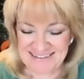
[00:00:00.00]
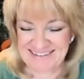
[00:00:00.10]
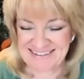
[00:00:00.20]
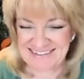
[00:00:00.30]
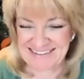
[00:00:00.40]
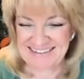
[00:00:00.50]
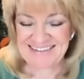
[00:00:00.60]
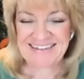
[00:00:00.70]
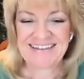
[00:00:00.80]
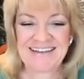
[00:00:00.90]

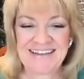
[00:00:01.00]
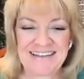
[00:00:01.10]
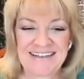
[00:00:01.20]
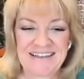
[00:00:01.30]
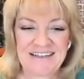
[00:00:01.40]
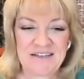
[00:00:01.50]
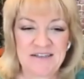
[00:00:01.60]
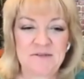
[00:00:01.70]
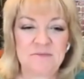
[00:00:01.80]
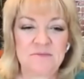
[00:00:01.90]

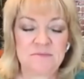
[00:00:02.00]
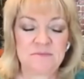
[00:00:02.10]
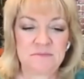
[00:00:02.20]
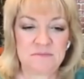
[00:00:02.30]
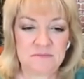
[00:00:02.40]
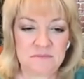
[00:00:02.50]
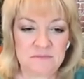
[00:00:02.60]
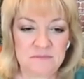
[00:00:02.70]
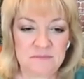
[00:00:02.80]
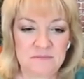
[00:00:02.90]

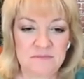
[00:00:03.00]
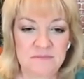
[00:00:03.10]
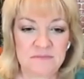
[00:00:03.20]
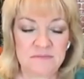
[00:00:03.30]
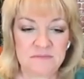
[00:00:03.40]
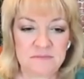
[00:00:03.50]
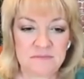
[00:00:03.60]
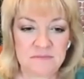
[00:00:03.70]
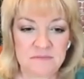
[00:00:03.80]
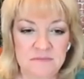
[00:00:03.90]
No words are spoken by the person on screen.